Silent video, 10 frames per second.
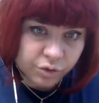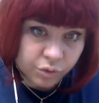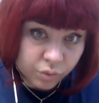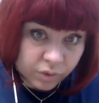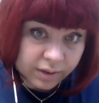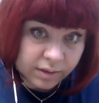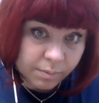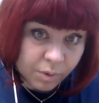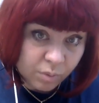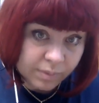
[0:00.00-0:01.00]
during the
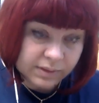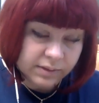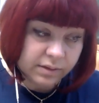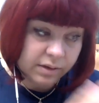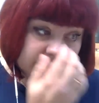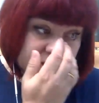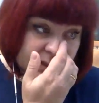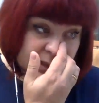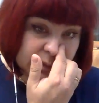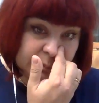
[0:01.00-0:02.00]
moment of the
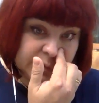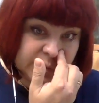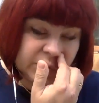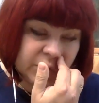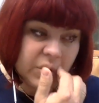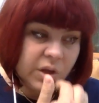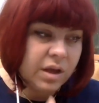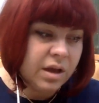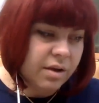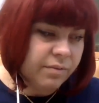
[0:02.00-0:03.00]
eclipse.
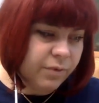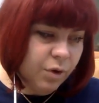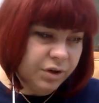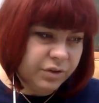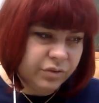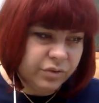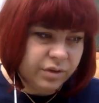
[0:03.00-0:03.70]
Avoid